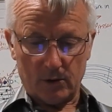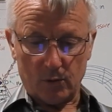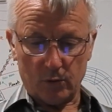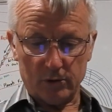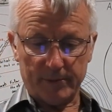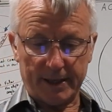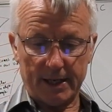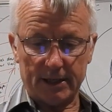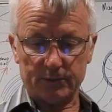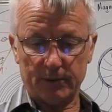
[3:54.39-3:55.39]
Quantum
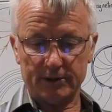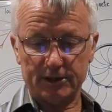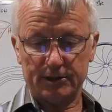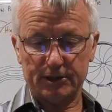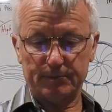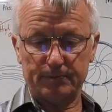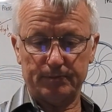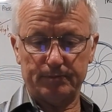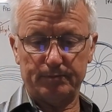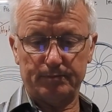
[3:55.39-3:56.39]
mechanics. When a
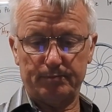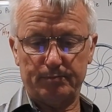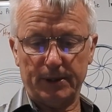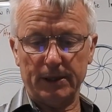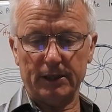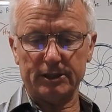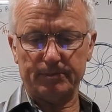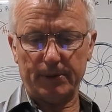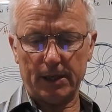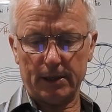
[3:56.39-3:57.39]
spinless
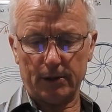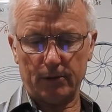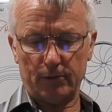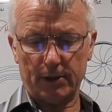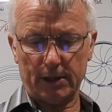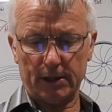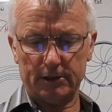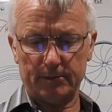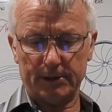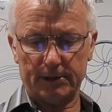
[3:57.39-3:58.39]
particle, that
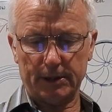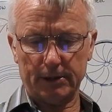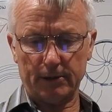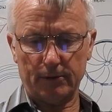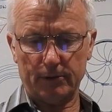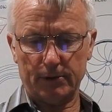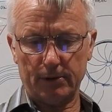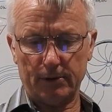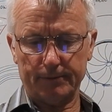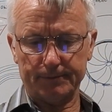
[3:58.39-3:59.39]
gets a bit technical too.